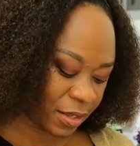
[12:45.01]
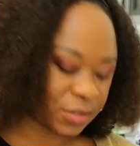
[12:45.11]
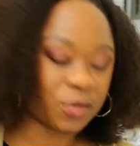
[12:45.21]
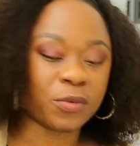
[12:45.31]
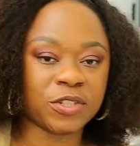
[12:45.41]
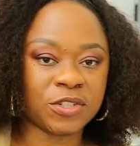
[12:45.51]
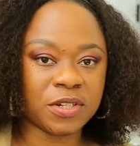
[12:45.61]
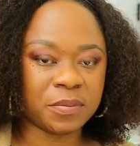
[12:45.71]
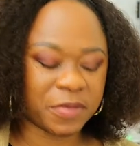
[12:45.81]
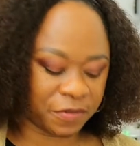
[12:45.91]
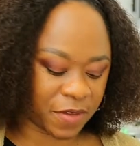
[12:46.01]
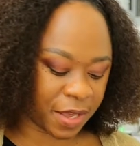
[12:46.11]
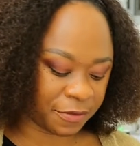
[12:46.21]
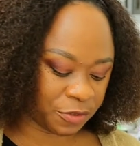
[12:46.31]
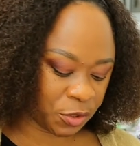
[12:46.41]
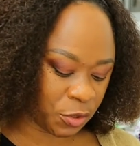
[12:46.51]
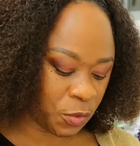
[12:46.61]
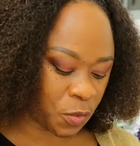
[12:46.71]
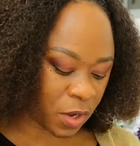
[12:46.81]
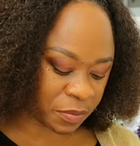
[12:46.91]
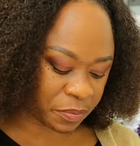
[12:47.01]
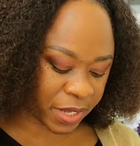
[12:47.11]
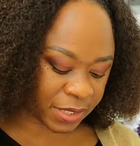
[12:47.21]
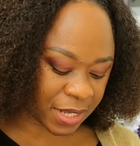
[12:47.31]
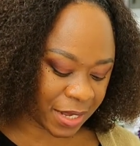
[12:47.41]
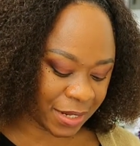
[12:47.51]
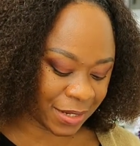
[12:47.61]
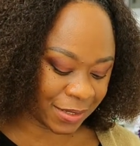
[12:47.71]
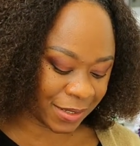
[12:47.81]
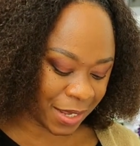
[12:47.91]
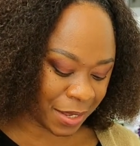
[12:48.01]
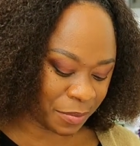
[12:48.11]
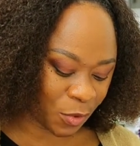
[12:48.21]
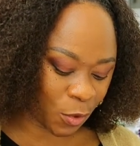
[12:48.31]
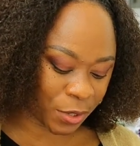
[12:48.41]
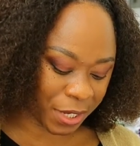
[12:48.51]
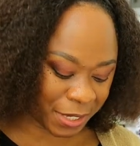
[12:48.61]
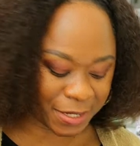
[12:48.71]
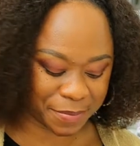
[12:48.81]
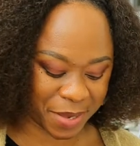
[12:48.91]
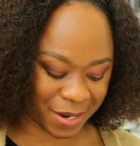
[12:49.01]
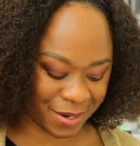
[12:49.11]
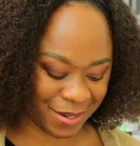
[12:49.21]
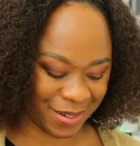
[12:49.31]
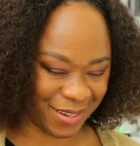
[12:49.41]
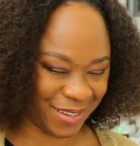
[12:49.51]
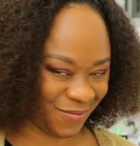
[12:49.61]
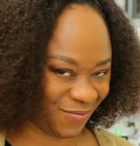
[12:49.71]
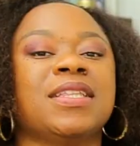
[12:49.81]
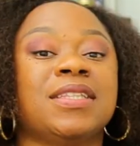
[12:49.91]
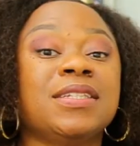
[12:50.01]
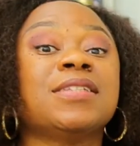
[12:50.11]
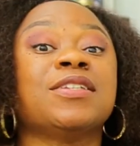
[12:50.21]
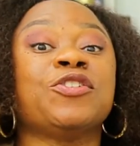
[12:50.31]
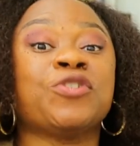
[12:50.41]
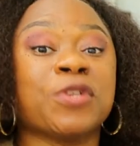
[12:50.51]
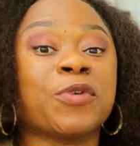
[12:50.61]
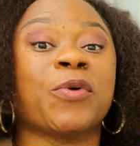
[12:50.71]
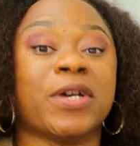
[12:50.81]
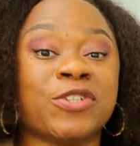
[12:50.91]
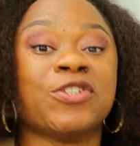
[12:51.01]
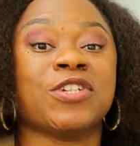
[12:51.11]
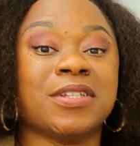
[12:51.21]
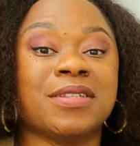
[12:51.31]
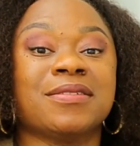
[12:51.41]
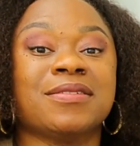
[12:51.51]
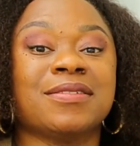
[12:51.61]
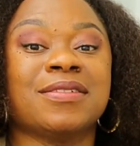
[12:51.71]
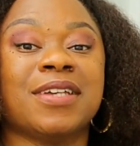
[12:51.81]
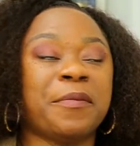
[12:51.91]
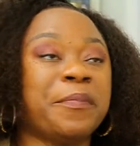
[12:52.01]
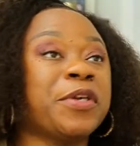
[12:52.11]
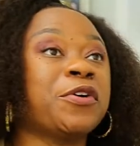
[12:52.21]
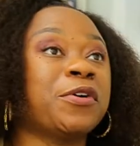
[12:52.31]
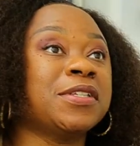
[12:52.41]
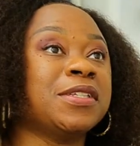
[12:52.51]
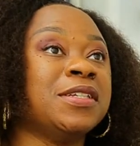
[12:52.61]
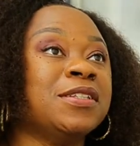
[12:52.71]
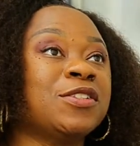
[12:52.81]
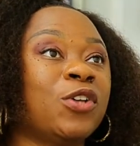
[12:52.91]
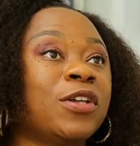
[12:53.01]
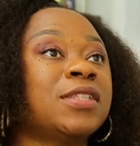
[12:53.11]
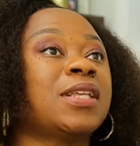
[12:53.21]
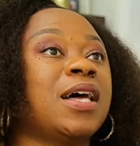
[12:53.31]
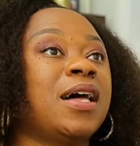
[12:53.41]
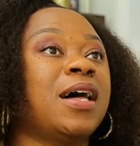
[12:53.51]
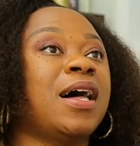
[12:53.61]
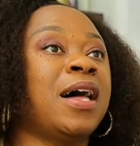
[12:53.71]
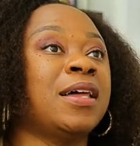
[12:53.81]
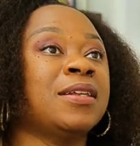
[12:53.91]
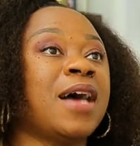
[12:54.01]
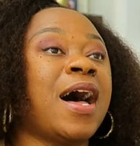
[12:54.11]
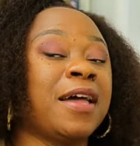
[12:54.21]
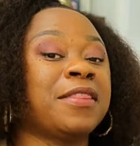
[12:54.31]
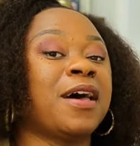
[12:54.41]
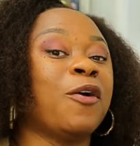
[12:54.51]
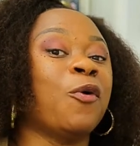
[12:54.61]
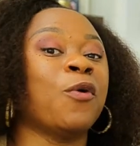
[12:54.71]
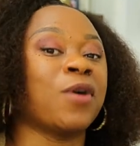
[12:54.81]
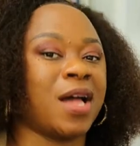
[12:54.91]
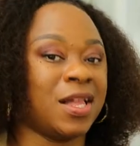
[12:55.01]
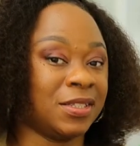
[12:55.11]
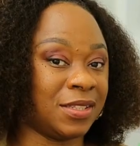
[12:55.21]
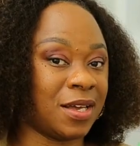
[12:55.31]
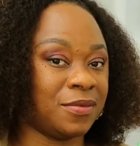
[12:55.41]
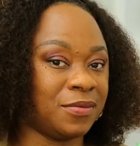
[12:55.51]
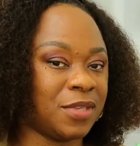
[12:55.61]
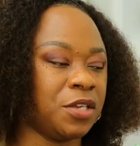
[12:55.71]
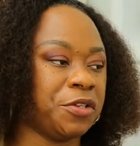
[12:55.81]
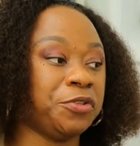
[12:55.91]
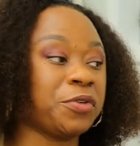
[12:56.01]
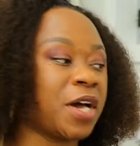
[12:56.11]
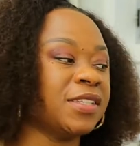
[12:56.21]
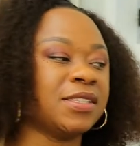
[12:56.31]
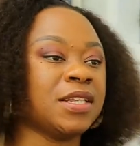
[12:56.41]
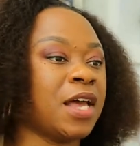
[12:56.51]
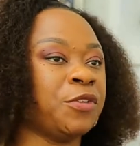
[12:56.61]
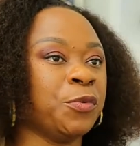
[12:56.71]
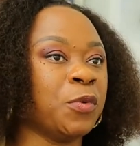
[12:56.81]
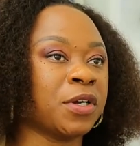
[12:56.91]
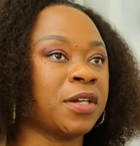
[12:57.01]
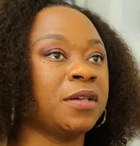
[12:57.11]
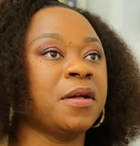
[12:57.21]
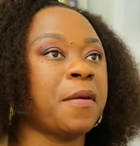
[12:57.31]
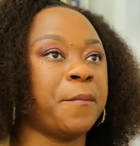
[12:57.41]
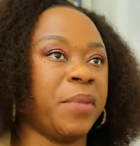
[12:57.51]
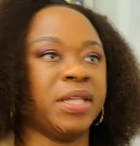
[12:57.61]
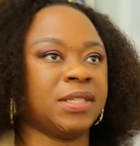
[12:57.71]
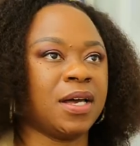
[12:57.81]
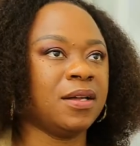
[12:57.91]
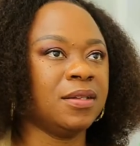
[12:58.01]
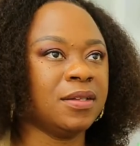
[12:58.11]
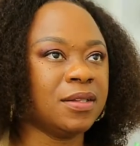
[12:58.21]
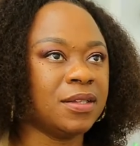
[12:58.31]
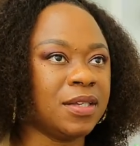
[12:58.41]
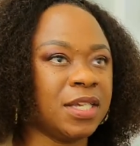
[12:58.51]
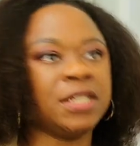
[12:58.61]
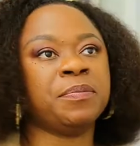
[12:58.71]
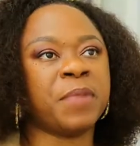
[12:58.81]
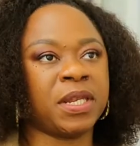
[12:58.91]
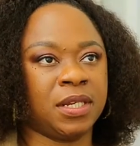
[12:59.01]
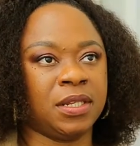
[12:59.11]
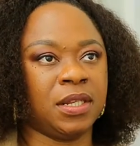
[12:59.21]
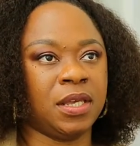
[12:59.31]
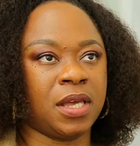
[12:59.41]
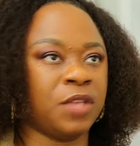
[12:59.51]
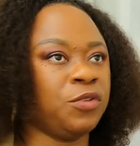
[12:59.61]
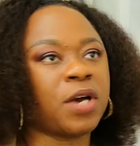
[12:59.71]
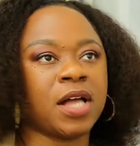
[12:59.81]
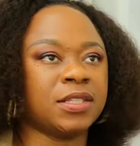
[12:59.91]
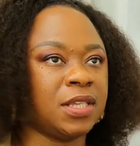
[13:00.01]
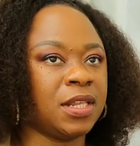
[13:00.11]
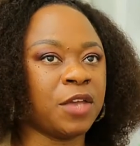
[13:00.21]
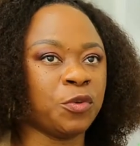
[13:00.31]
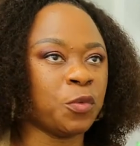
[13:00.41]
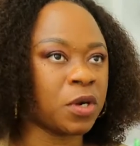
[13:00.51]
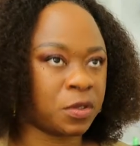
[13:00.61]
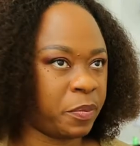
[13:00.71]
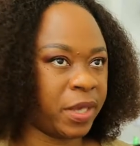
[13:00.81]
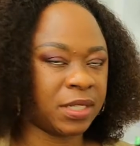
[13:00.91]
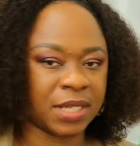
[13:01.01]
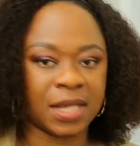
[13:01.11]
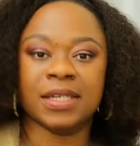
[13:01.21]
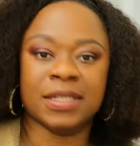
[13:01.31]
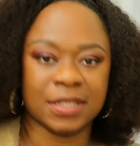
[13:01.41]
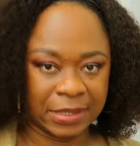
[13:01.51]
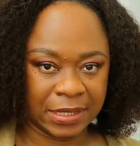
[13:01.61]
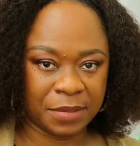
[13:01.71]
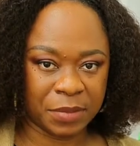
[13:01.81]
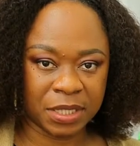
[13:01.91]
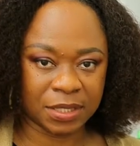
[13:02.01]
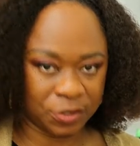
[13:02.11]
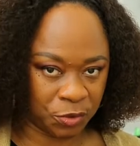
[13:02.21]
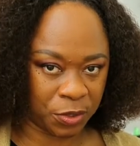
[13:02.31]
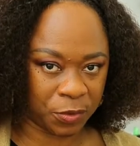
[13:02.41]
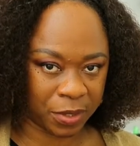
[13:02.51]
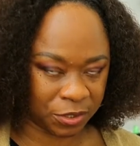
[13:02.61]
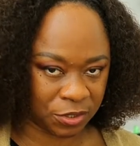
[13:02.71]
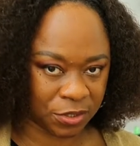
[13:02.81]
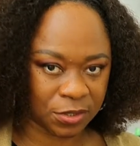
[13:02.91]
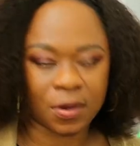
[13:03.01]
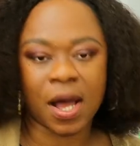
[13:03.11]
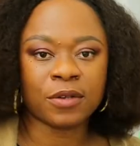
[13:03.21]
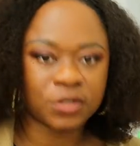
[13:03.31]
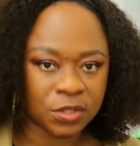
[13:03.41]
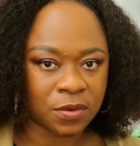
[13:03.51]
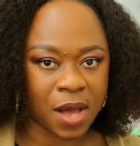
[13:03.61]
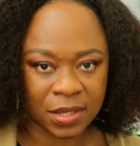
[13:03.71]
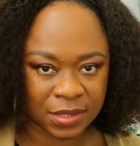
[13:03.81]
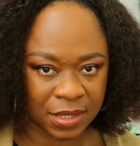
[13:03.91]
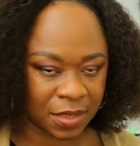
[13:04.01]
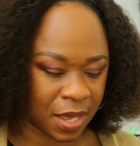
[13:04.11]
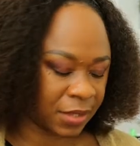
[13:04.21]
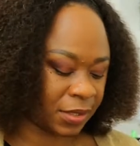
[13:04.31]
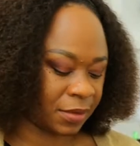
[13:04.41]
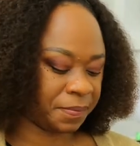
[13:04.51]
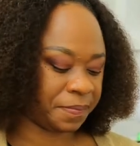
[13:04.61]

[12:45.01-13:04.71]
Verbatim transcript: So, question number five Do you work better in a team or independently? This is a trick question because it is not an either or answer. You can't say that you work better independently and you can't say that you work better in a team. It's a trick question. So, how do you answer that?